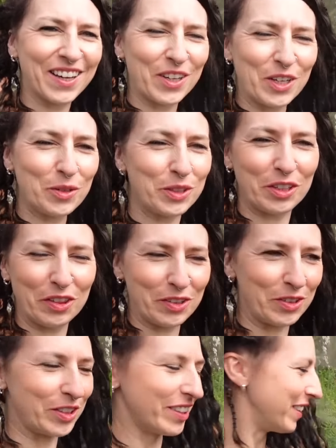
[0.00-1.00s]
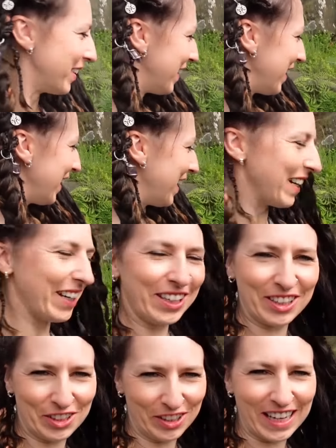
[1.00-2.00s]
Who would have thought
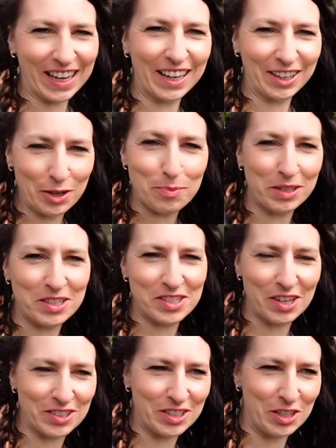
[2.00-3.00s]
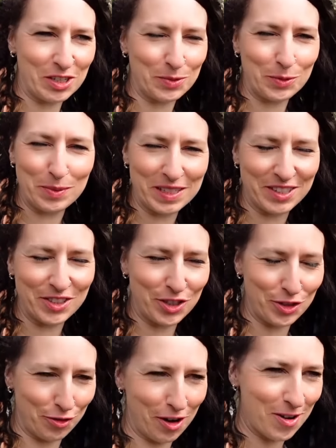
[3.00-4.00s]
cooking a couple of sausages would be such a
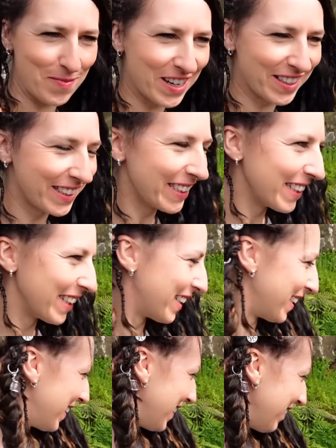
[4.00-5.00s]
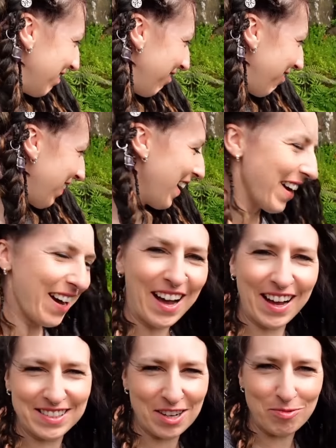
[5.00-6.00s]
drama? I
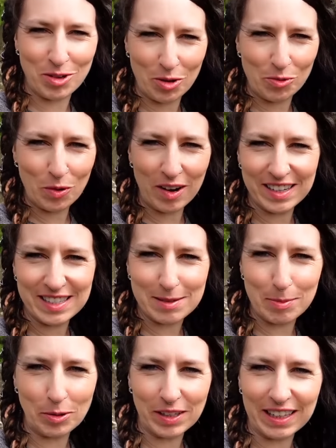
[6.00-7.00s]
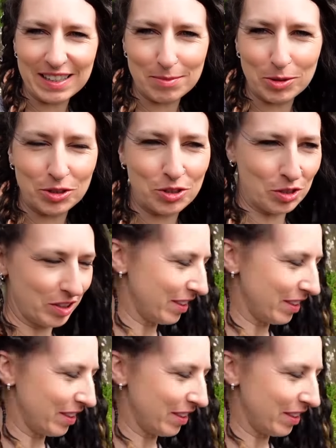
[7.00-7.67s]
don't know why it's smoking so much.